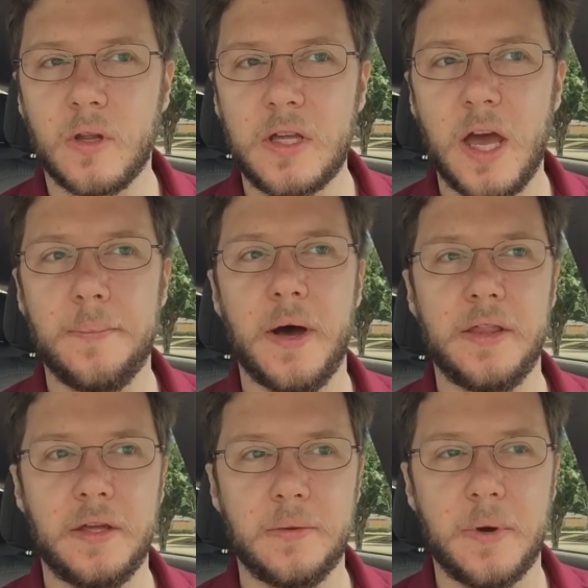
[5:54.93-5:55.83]
Yeah, by
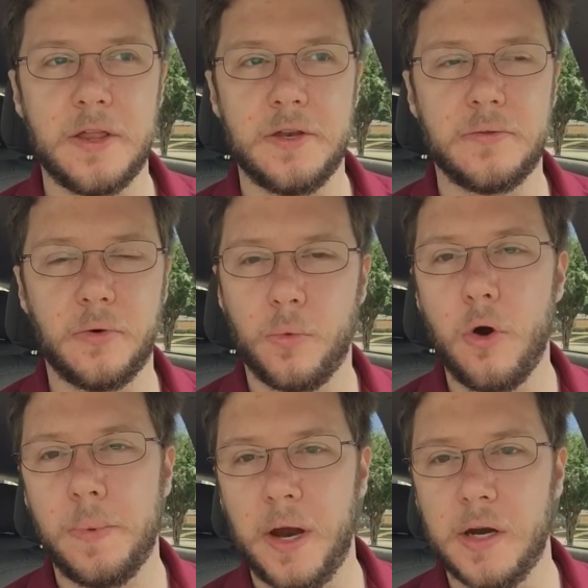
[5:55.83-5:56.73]
the by the the
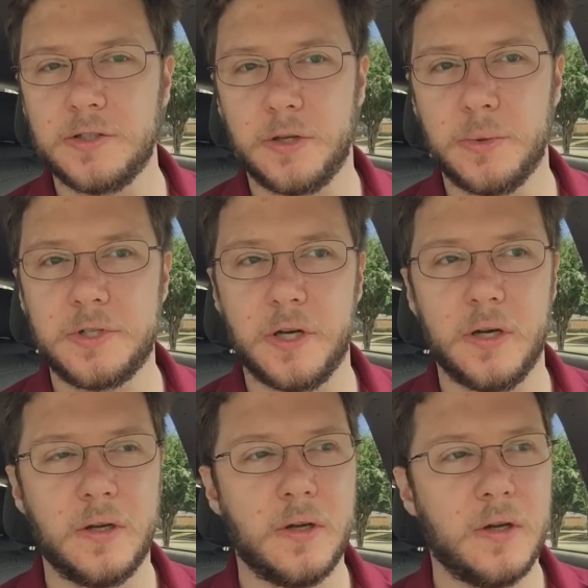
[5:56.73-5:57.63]
Robears. There was
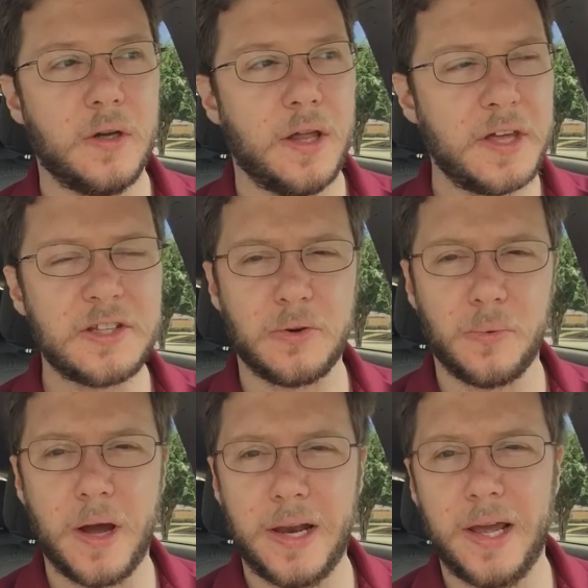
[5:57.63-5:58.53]
a I think it's a
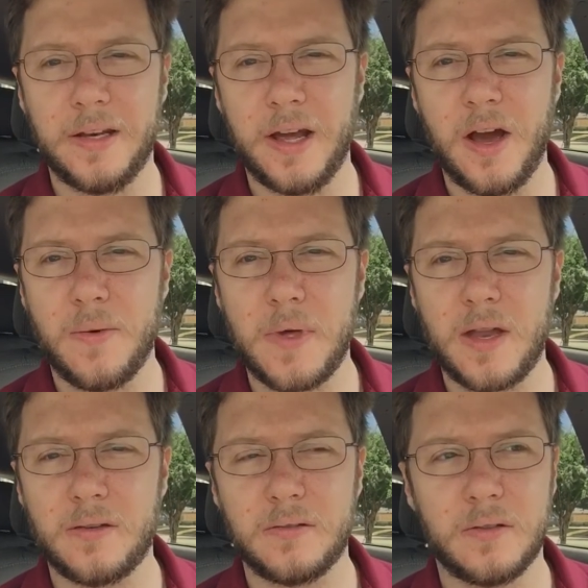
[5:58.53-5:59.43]
Rite Aid now. I'm
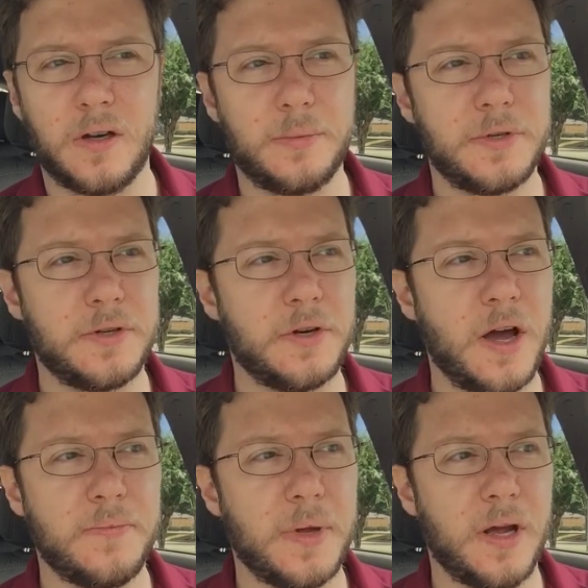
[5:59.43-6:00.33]
not 100% sure. I
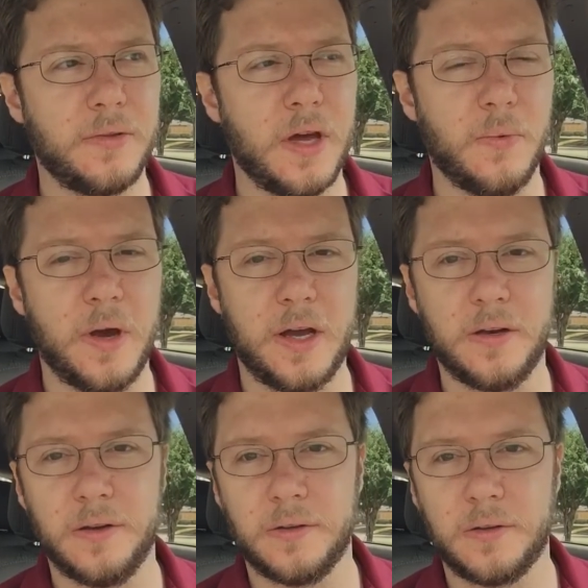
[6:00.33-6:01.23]
haven't been out that way
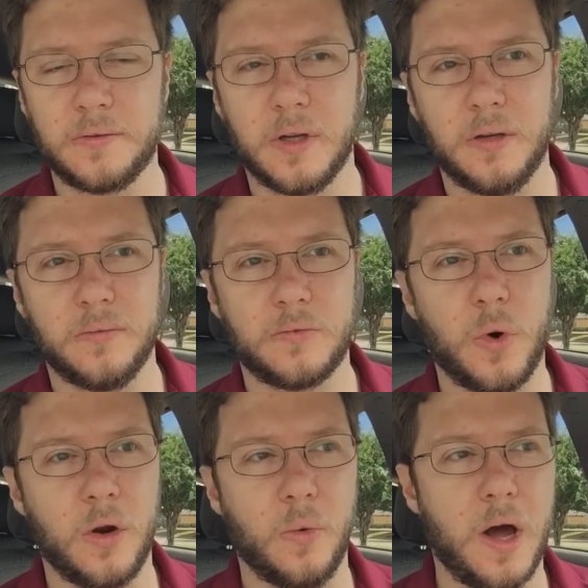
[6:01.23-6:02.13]
in, in, in,
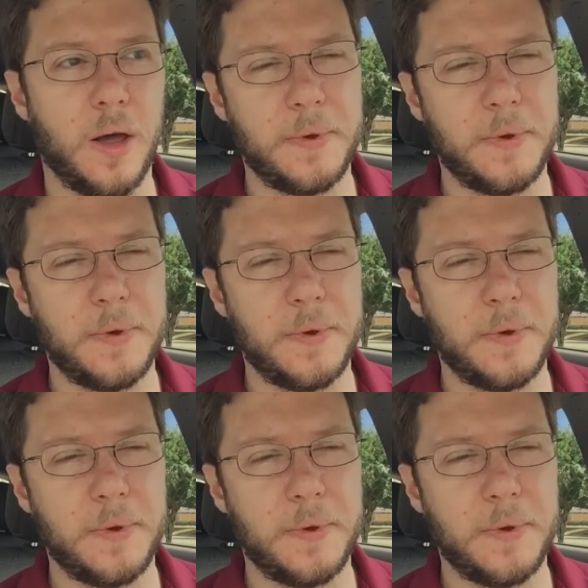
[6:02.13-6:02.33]
quite a while.